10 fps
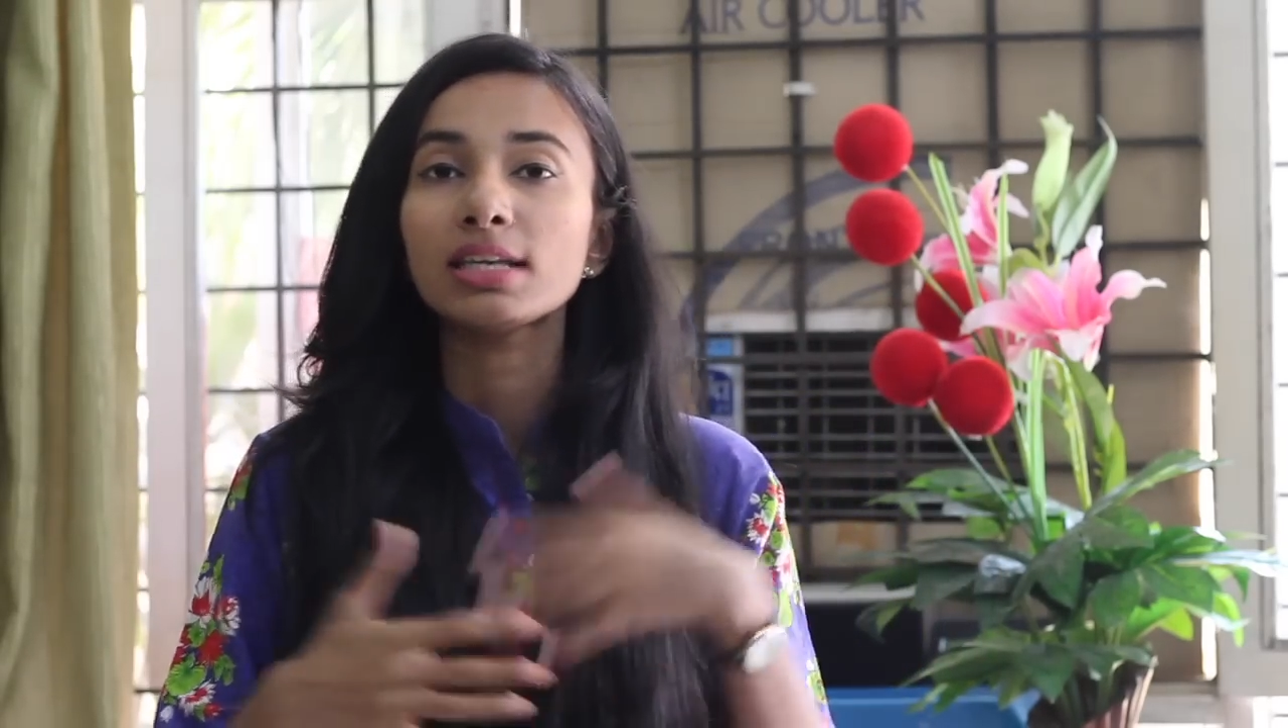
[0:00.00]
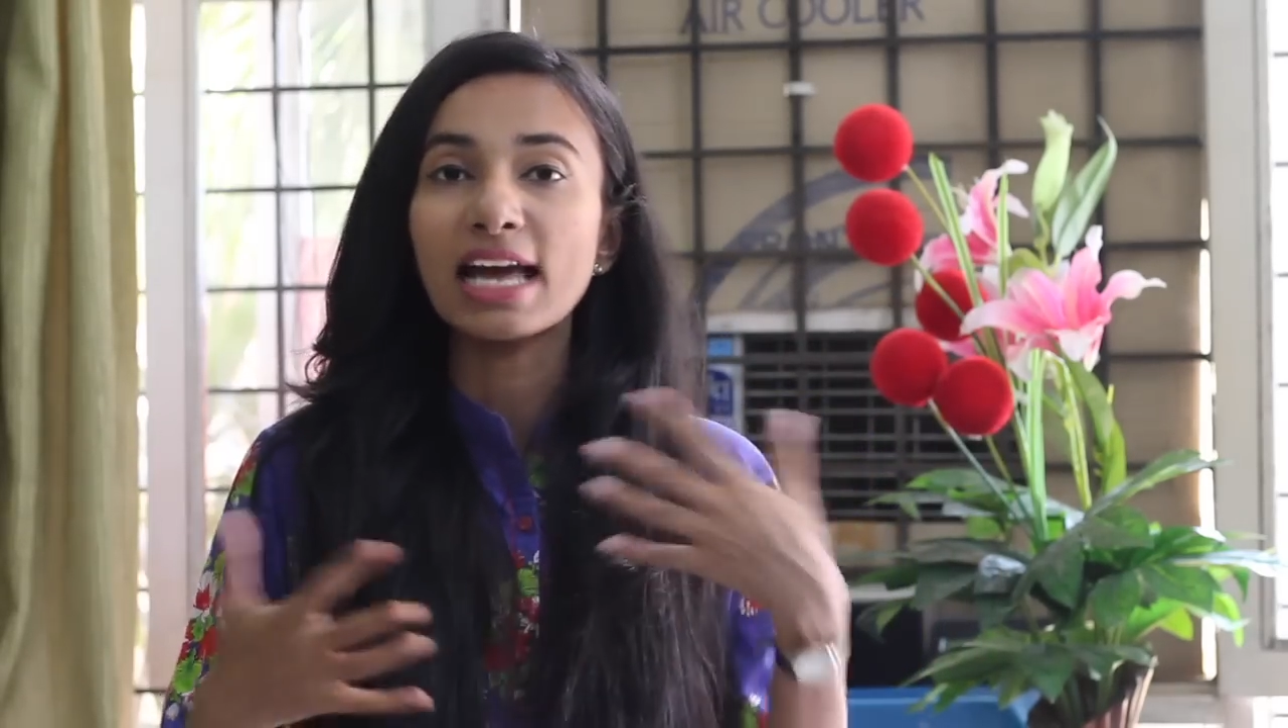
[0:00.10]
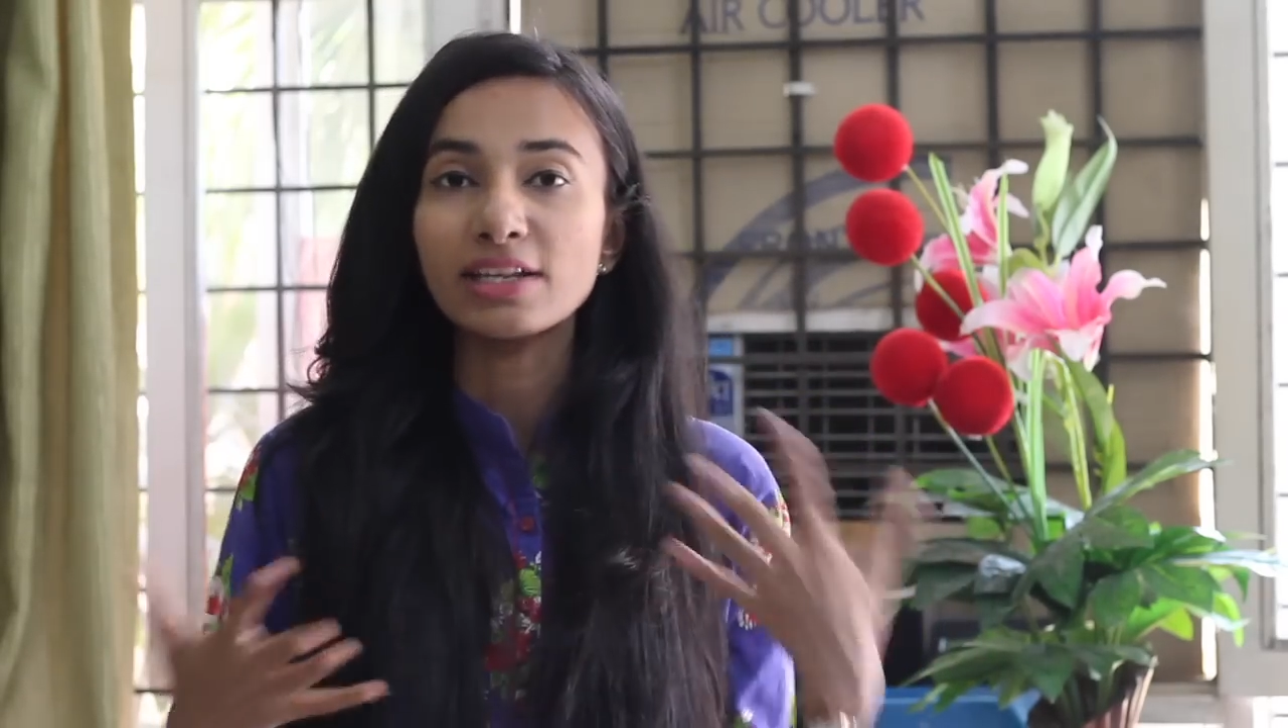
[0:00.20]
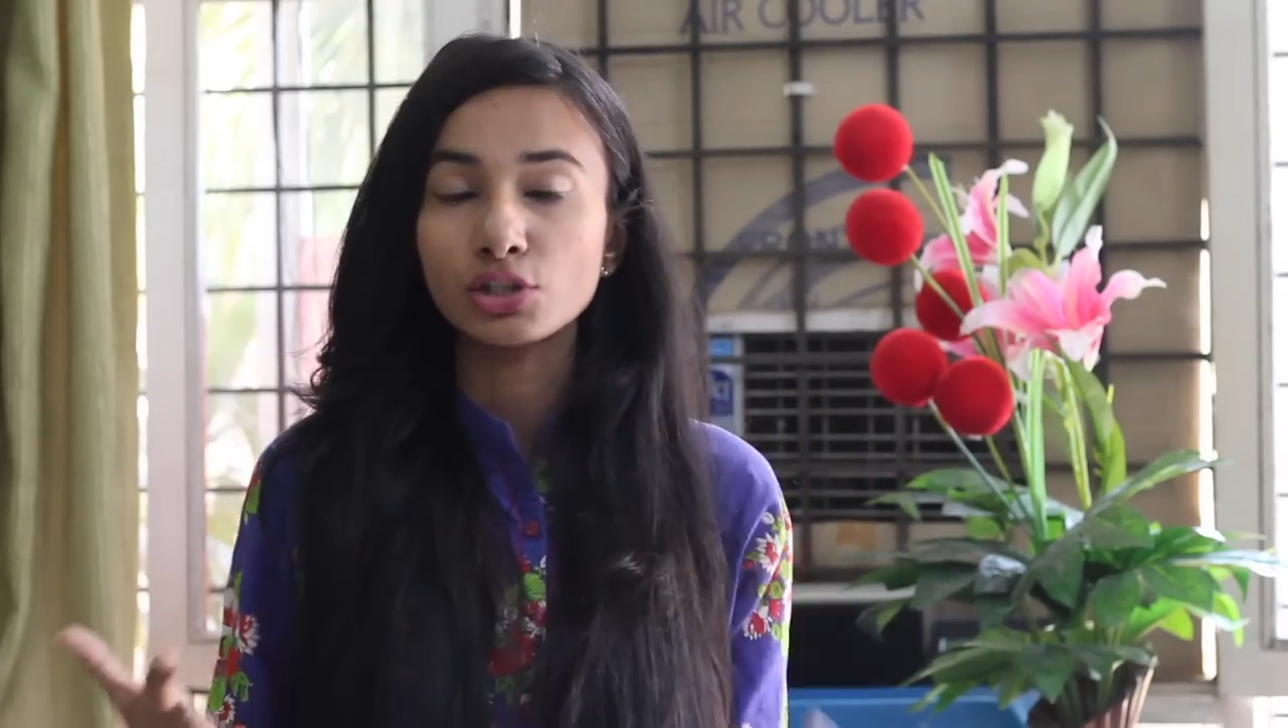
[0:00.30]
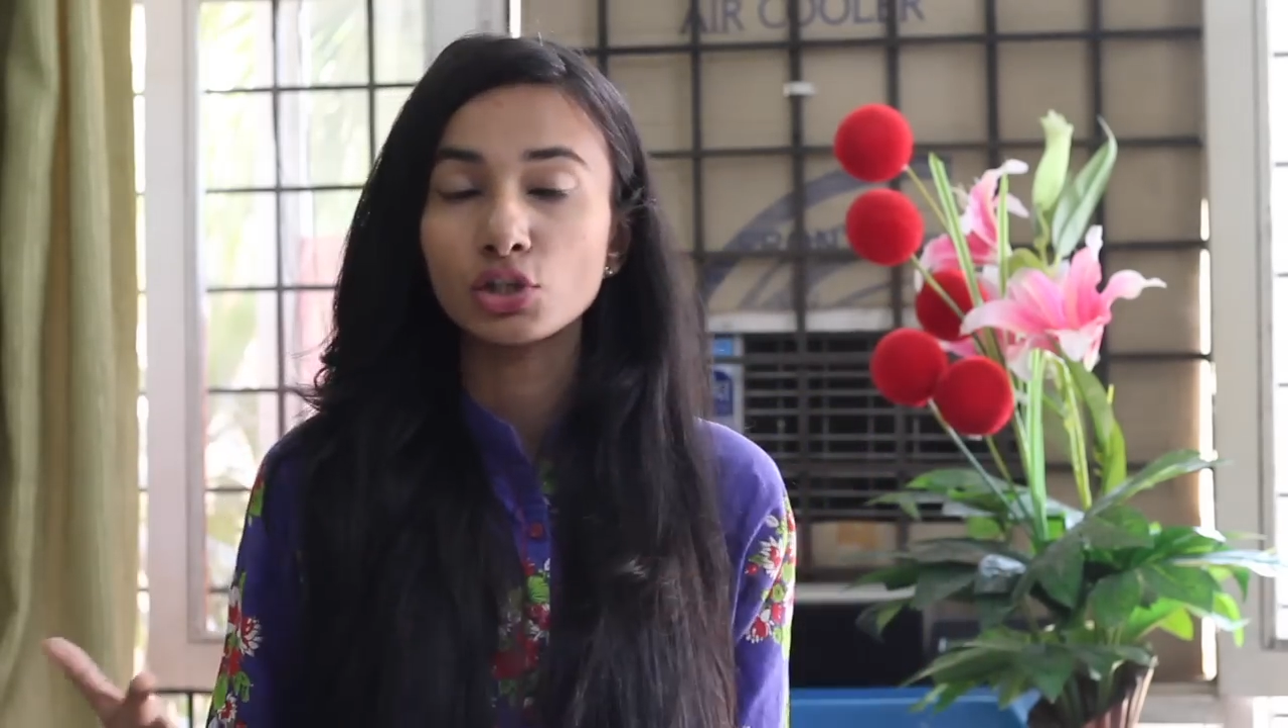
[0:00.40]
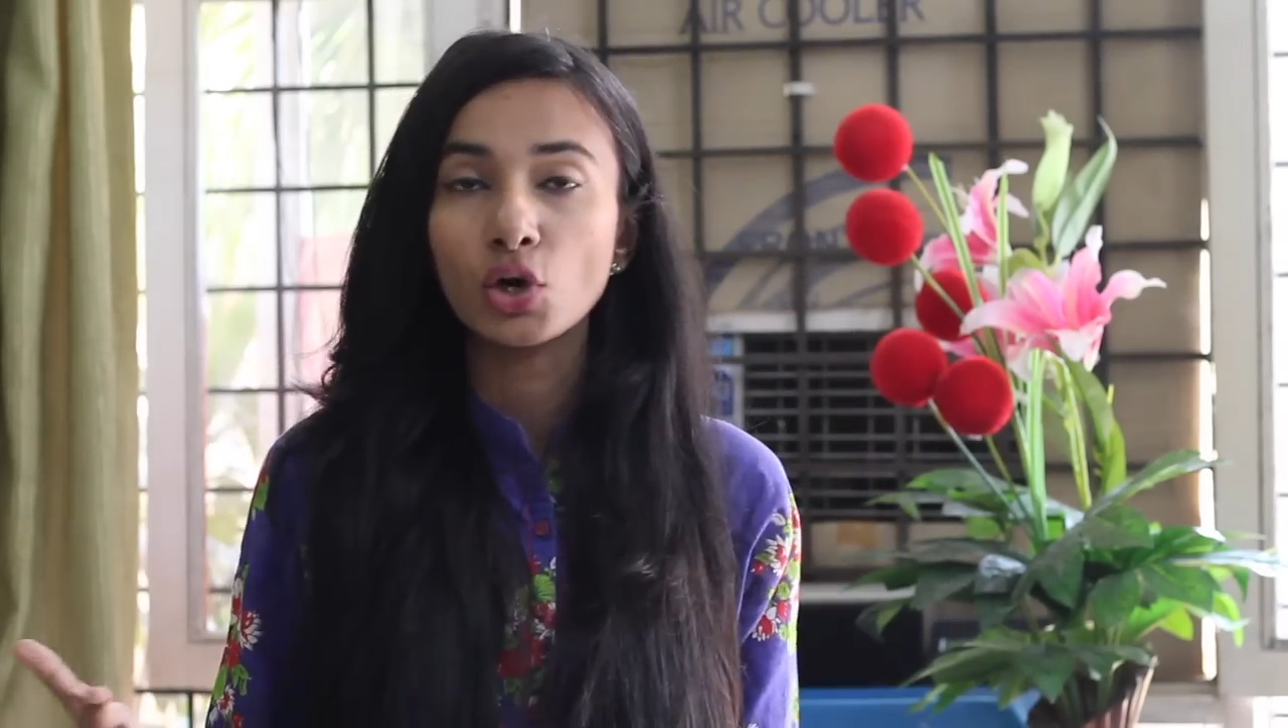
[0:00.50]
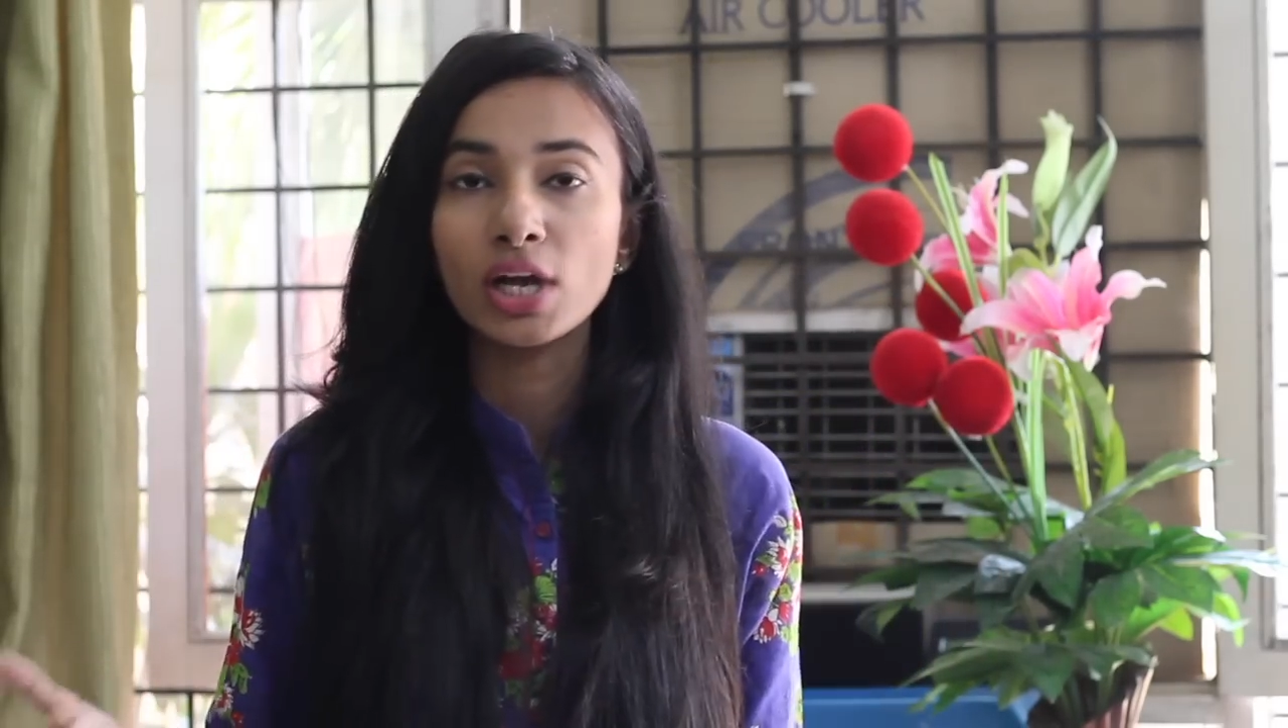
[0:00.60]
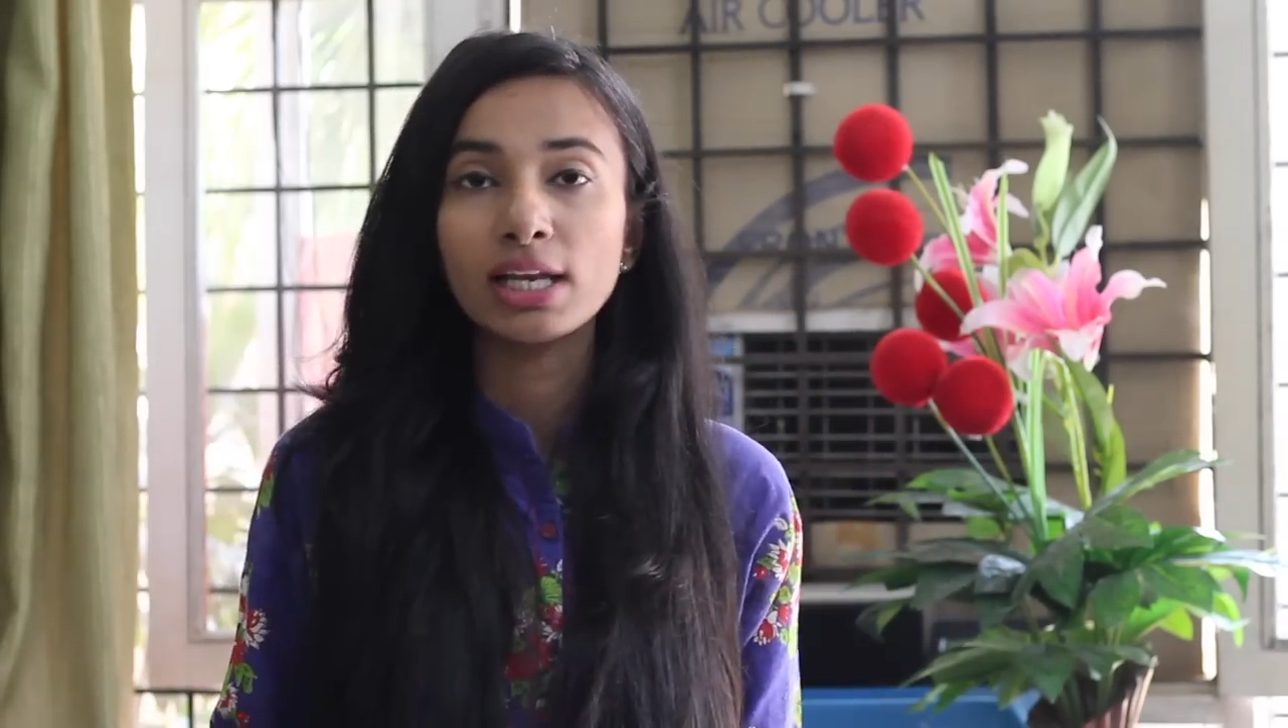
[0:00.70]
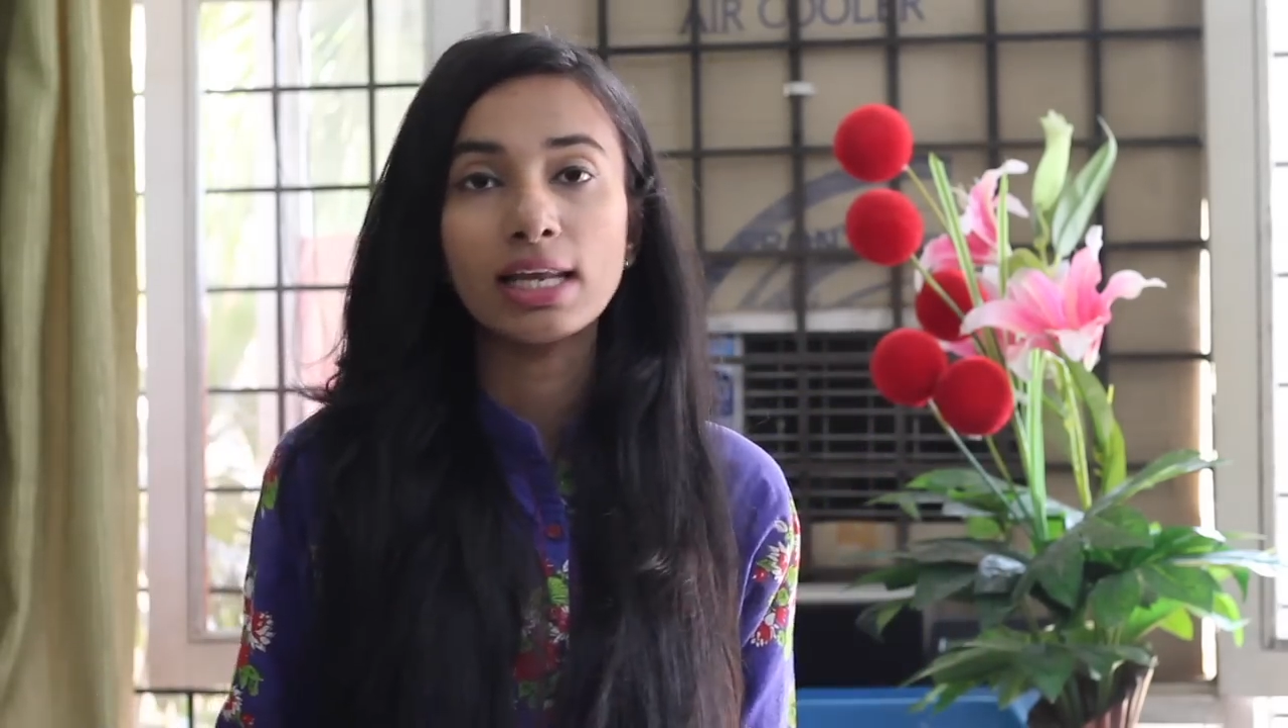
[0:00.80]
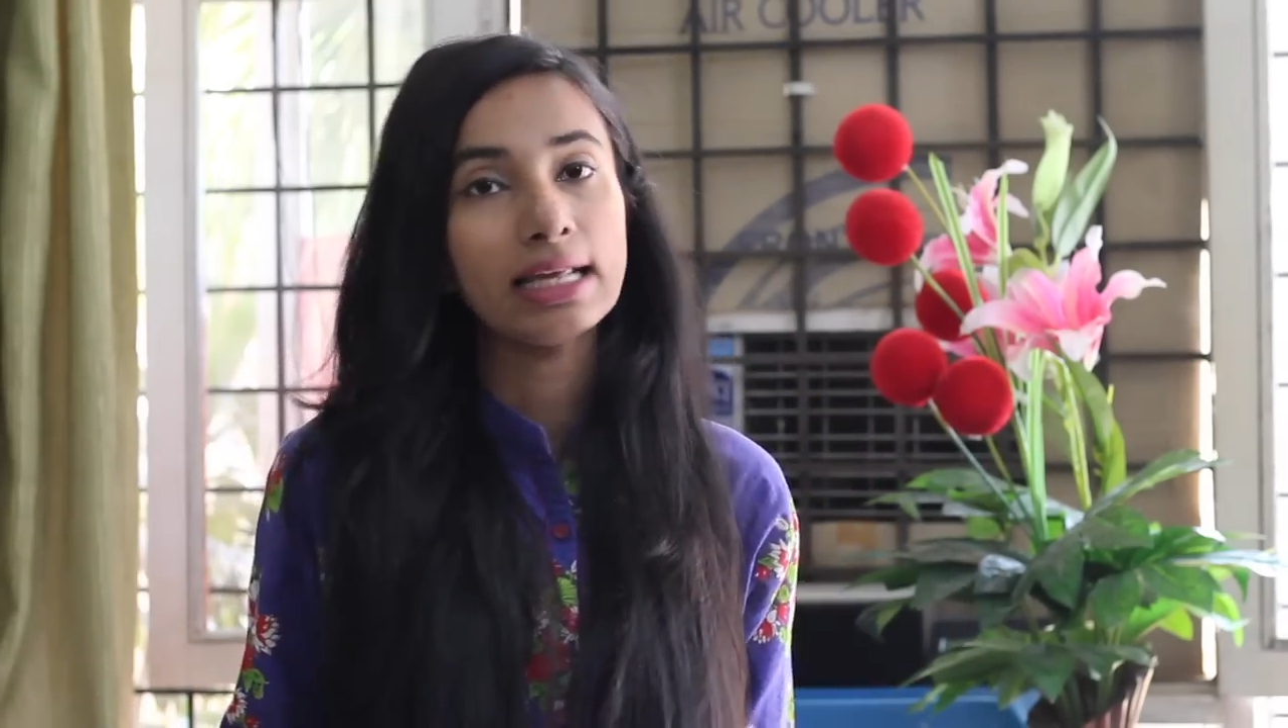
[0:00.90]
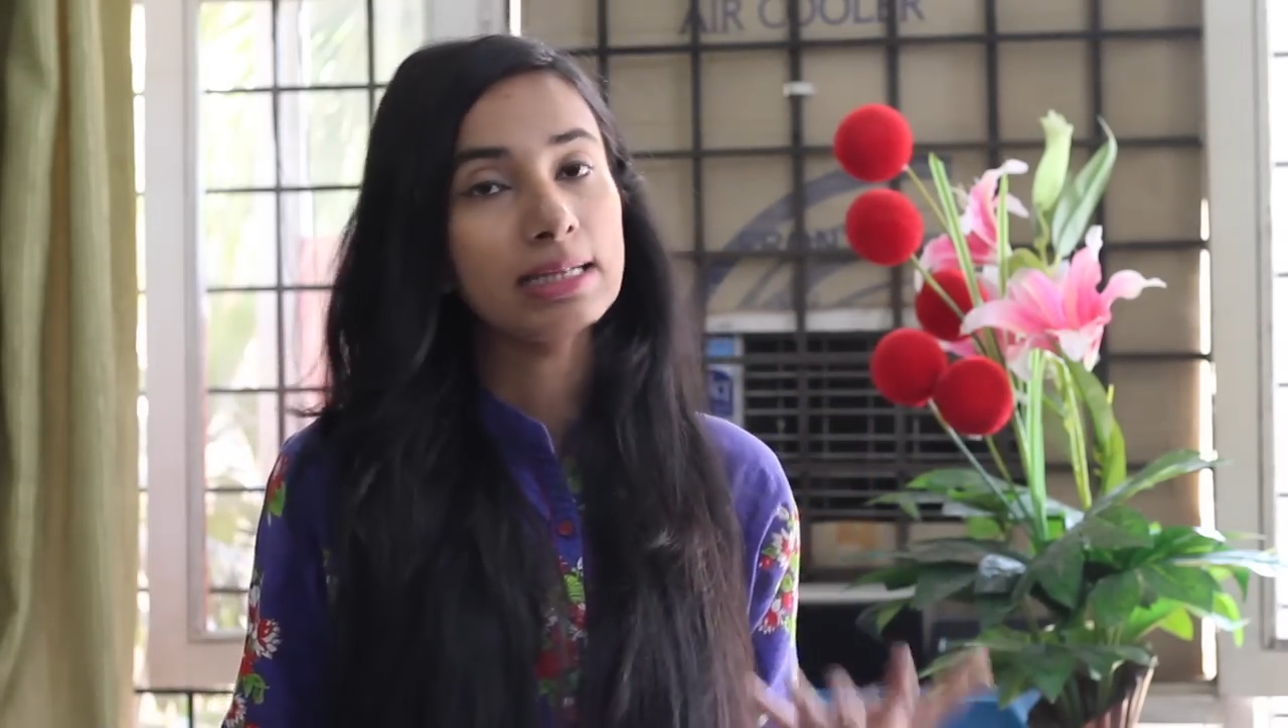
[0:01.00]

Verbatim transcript: castor oil